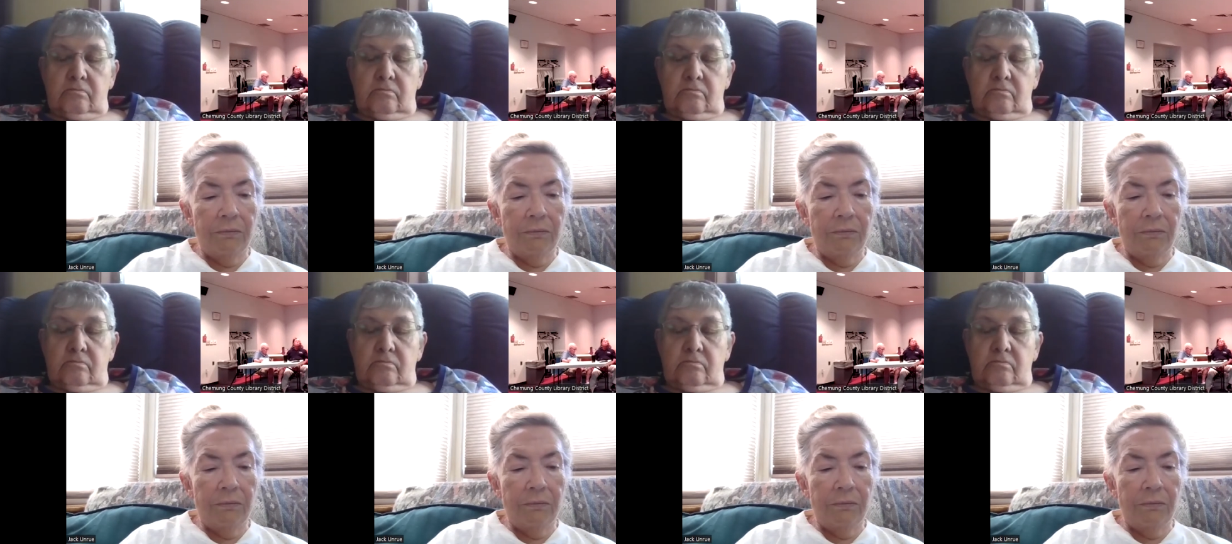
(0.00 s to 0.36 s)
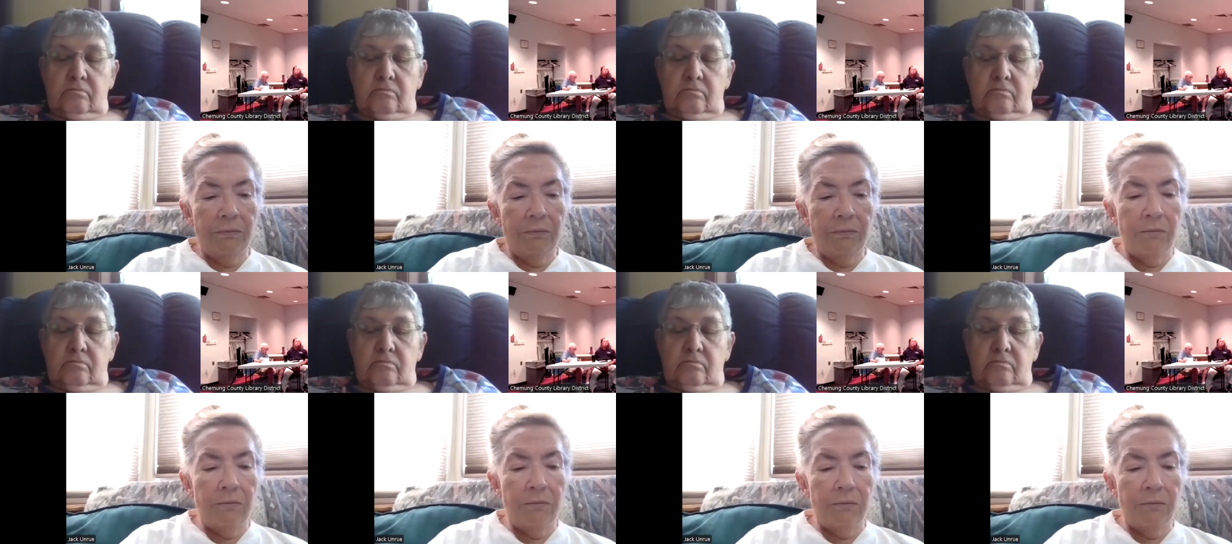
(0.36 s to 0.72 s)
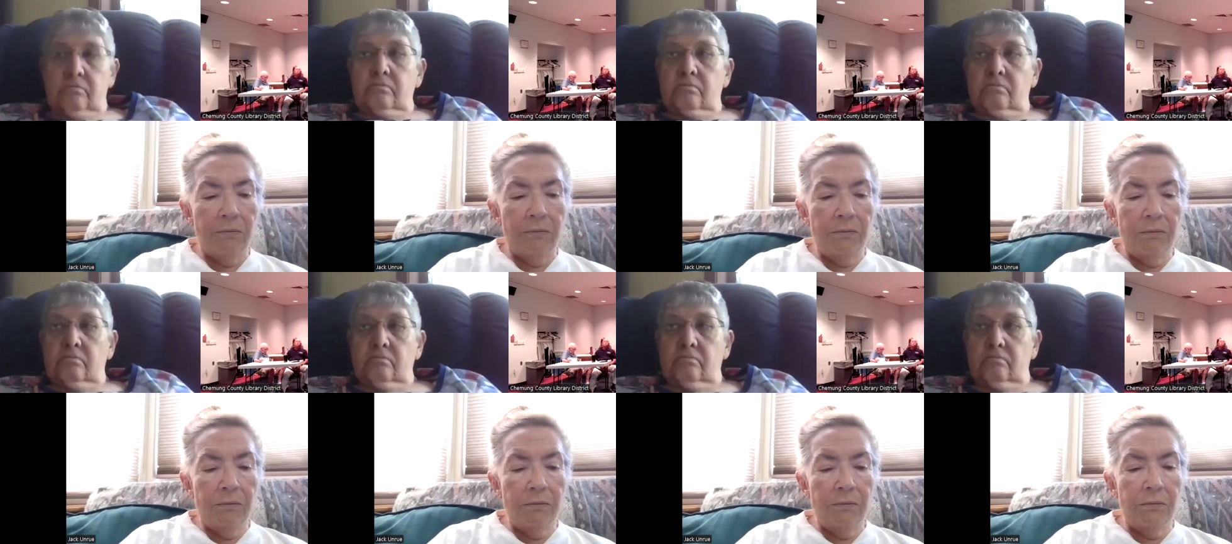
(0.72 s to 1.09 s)

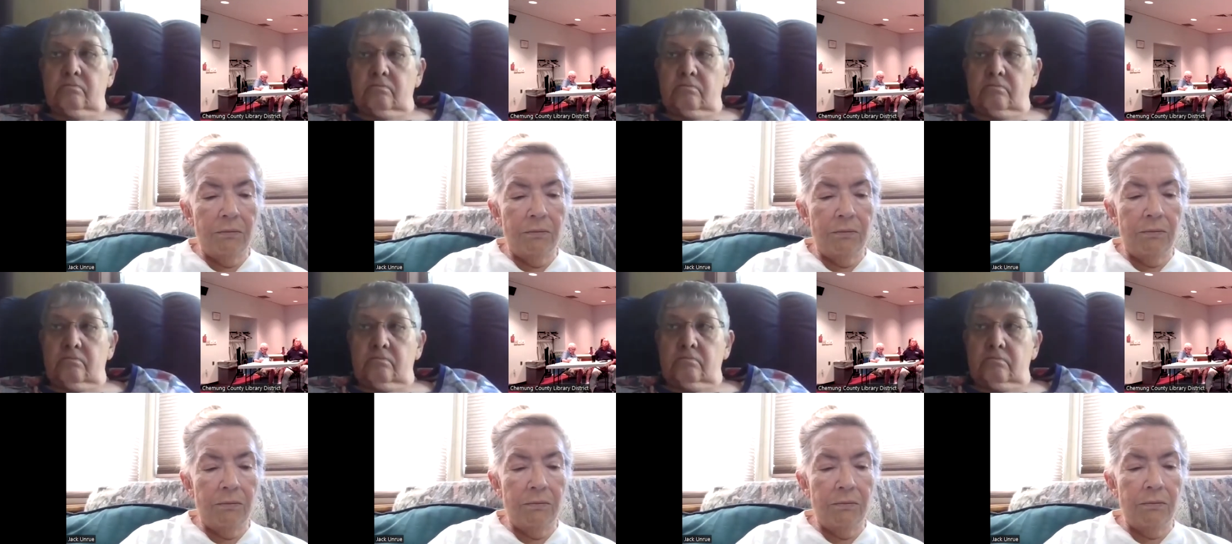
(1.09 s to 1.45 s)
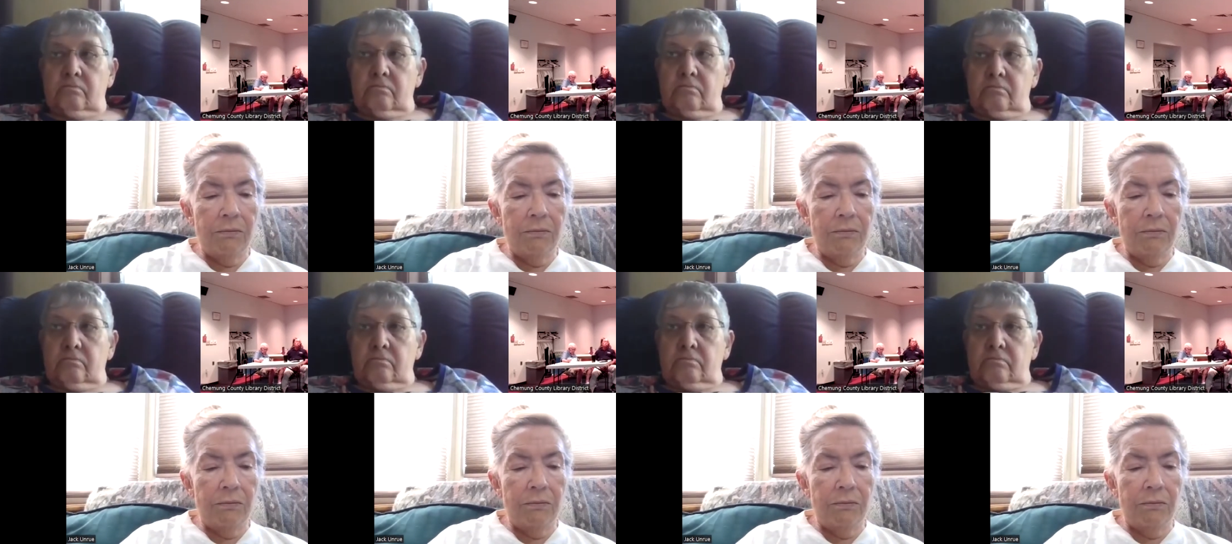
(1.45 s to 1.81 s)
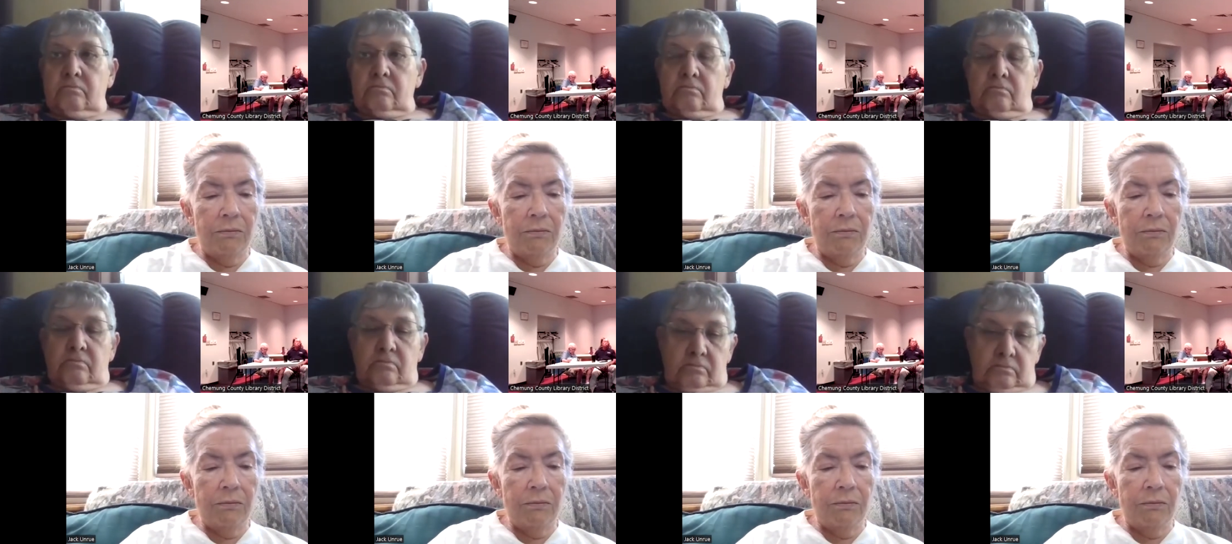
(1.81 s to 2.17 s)

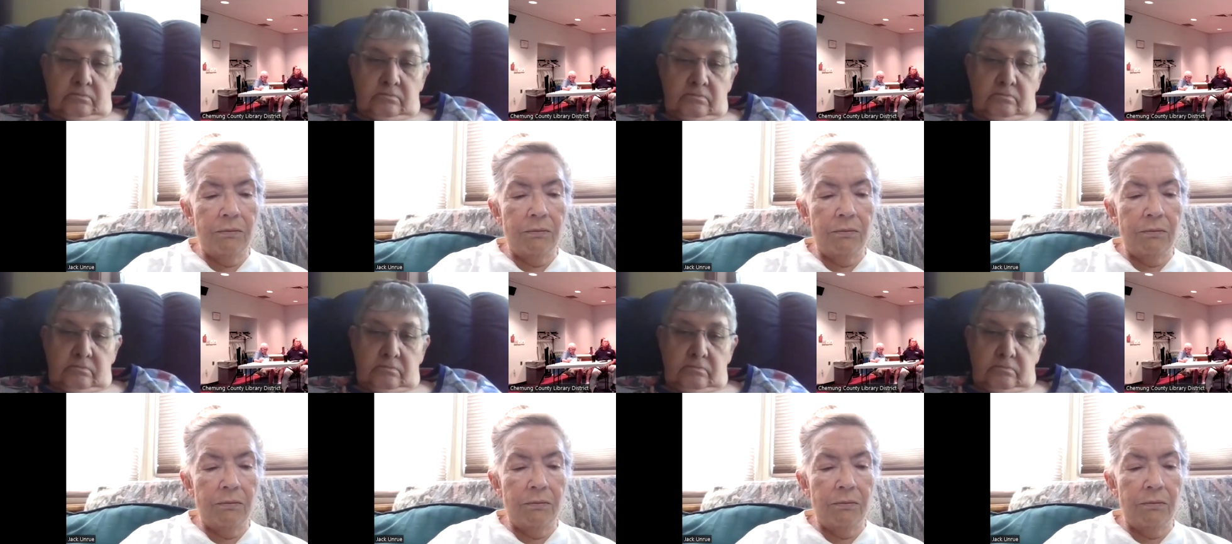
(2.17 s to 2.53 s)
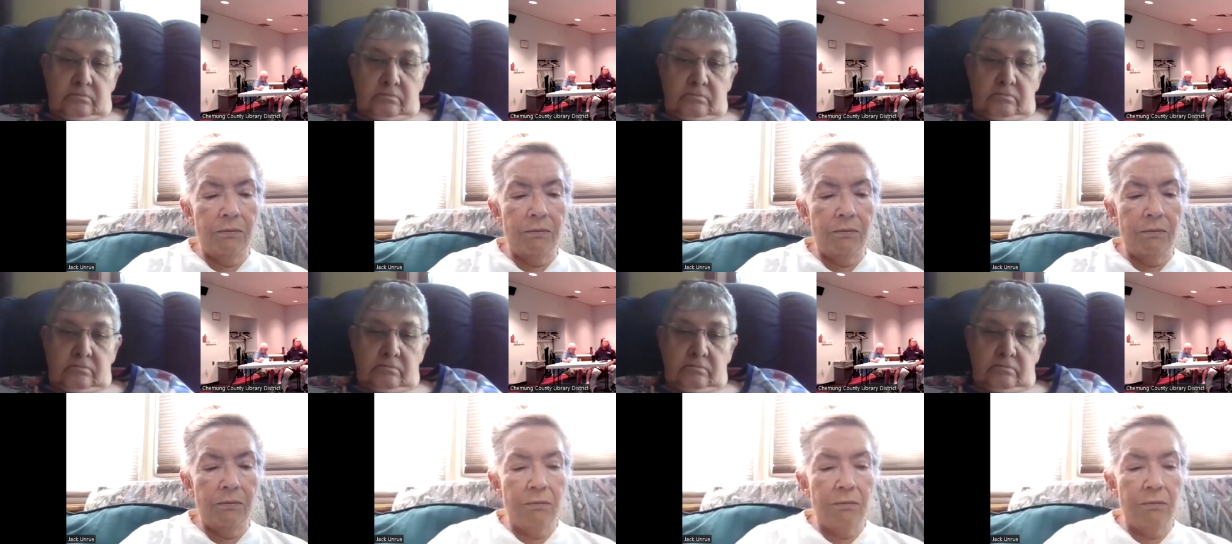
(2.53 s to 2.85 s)
(no one is talking)